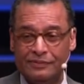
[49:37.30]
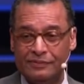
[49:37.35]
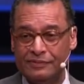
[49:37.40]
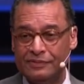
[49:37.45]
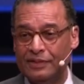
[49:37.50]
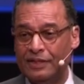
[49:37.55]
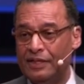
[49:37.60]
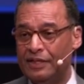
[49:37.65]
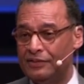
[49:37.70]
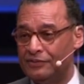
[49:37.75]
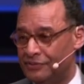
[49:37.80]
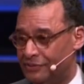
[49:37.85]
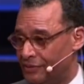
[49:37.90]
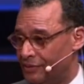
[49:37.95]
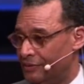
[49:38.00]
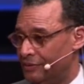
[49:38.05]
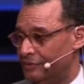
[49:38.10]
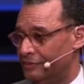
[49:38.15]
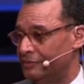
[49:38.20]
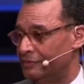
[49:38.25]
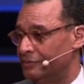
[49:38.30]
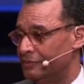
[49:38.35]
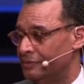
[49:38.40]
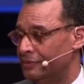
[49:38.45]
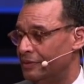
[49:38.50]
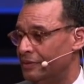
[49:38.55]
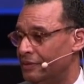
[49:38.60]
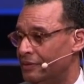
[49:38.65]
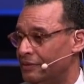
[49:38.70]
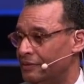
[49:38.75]
to enter
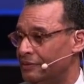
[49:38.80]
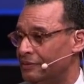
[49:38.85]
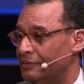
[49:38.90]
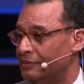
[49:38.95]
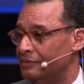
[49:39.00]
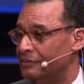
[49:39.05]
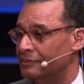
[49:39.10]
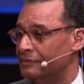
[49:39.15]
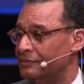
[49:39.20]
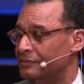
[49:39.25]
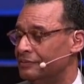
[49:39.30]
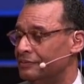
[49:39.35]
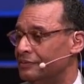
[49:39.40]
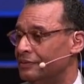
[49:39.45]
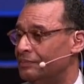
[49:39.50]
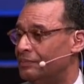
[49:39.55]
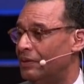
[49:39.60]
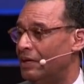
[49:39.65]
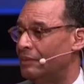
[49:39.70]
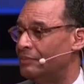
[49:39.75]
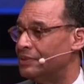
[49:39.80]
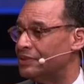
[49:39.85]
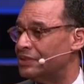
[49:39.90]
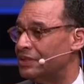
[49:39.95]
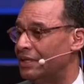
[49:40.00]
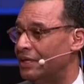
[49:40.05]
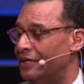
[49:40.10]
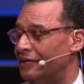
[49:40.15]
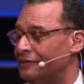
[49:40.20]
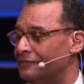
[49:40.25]
the promised
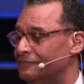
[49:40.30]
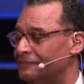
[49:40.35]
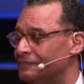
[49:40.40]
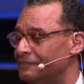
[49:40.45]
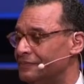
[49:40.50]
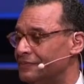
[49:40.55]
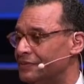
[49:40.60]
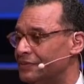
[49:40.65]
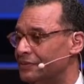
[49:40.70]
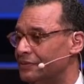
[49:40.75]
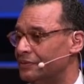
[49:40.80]
land.